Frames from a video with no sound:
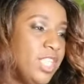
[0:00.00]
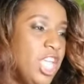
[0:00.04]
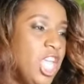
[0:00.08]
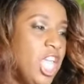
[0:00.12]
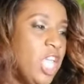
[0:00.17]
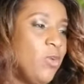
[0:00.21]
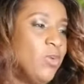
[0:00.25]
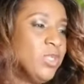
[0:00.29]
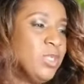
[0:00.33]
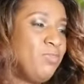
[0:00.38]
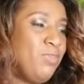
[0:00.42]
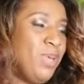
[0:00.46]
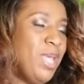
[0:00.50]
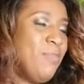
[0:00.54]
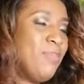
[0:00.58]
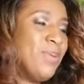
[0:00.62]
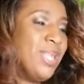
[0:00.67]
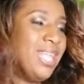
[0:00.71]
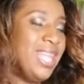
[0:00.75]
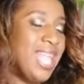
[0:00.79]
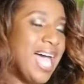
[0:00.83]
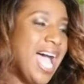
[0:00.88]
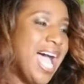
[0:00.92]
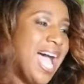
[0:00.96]
It was
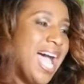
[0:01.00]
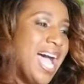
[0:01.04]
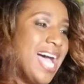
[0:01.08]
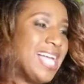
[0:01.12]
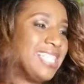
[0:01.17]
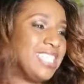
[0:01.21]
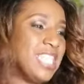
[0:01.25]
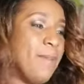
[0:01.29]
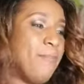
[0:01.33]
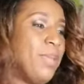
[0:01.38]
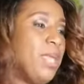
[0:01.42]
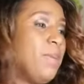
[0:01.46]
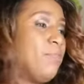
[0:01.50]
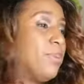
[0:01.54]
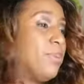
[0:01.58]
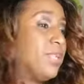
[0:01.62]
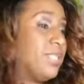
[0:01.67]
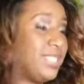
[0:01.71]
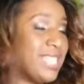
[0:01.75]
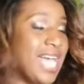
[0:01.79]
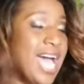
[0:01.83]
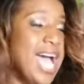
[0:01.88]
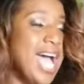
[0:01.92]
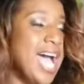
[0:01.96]
people lives that people
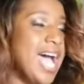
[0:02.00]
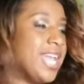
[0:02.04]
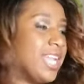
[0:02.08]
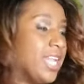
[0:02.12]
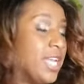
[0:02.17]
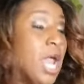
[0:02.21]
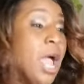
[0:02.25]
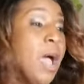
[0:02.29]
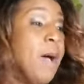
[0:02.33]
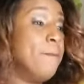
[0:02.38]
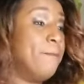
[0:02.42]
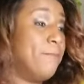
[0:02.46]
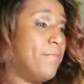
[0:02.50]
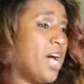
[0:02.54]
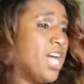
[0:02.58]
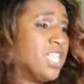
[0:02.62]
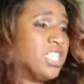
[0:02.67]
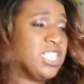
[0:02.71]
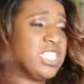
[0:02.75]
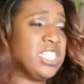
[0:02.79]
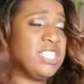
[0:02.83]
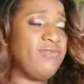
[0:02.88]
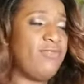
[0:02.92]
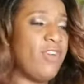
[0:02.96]
died and
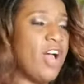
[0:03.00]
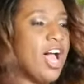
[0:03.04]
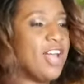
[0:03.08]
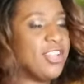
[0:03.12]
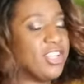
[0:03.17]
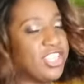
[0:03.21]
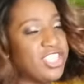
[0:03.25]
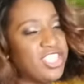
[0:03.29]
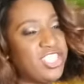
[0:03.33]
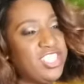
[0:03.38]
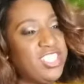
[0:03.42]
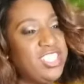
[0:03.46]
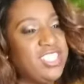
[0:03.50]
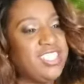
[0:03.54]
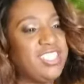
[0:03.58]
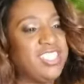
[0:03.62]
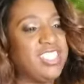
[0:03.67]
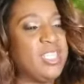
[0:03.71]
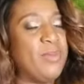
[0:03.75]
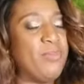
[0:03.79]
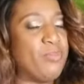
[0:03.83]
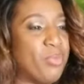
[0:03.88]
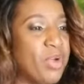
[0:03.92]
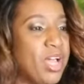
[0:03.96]
mothers, fathers, sisters,
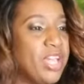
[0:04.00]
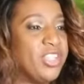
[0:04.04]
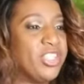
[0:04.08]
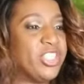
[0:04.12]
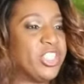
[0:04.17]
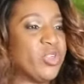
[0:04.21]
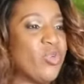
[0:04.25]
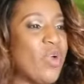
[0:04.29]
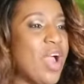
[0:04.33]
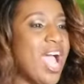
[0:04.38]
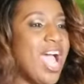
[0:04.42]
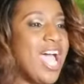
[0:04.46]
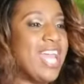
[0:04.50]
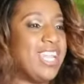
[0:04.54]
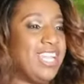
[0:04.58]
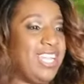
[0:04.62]
and brothers cried.